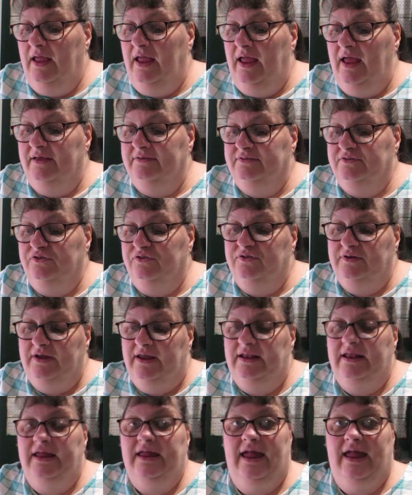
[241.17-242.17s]
as
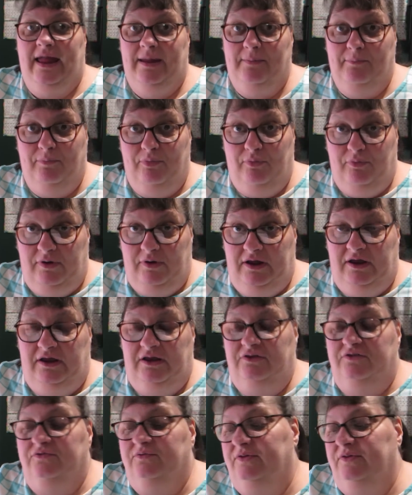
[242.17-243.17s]
creating a
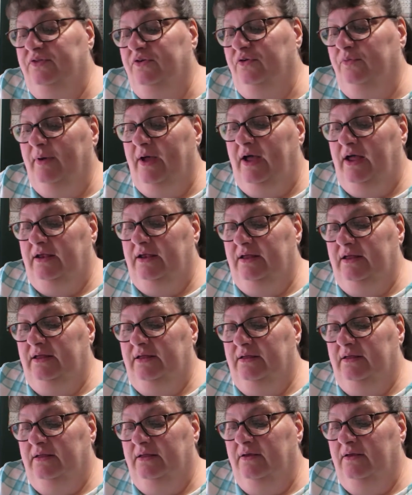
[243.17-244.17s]
bridge with your body.
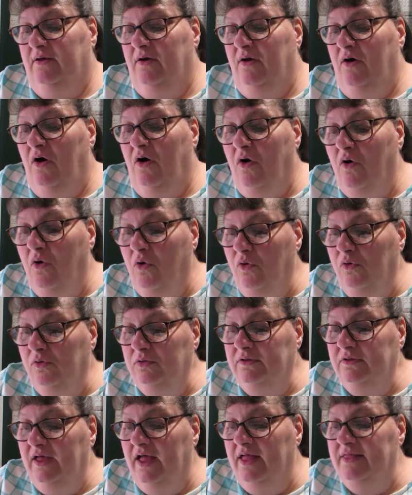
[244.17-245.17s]

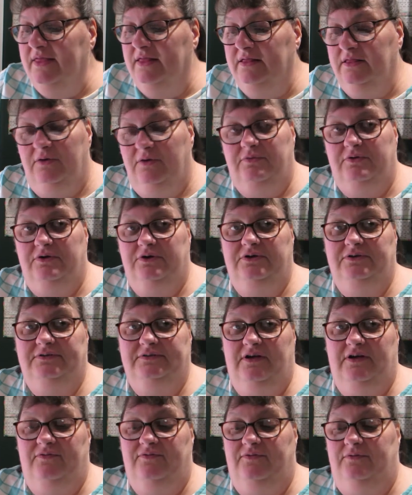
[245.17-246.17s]
Hold and then lower
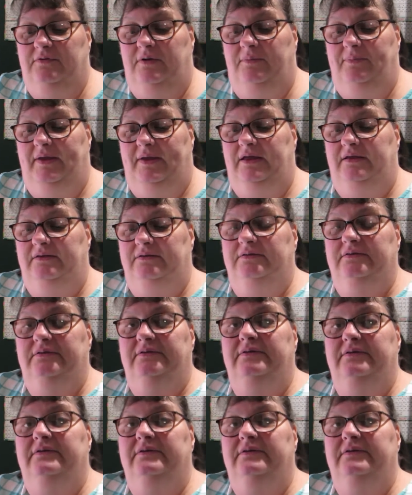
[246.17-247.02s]
yourself and repeat.